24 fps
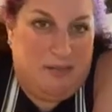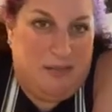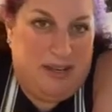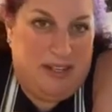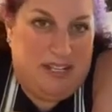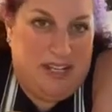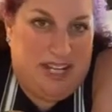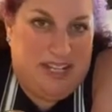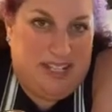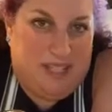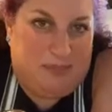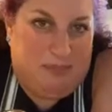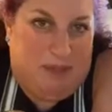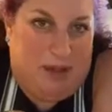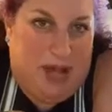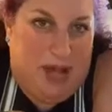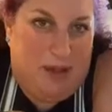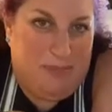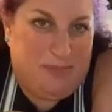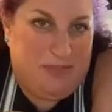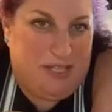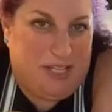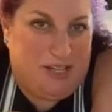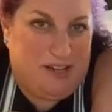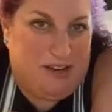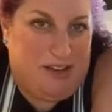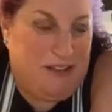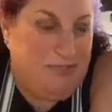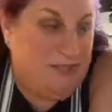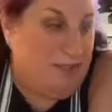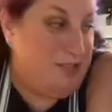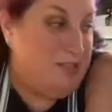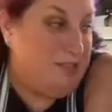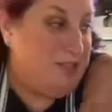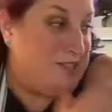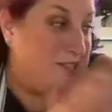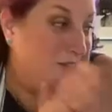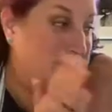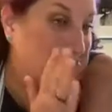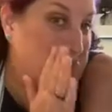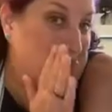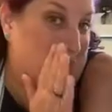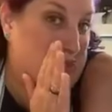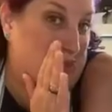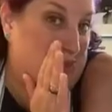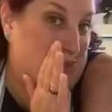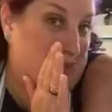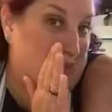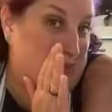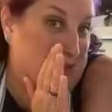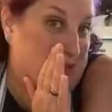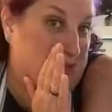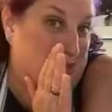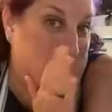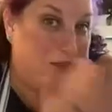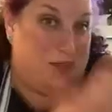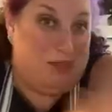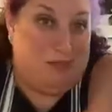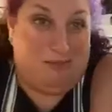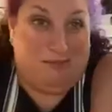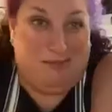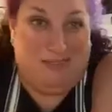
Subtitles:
My dad said pops here. I thought it said poops here.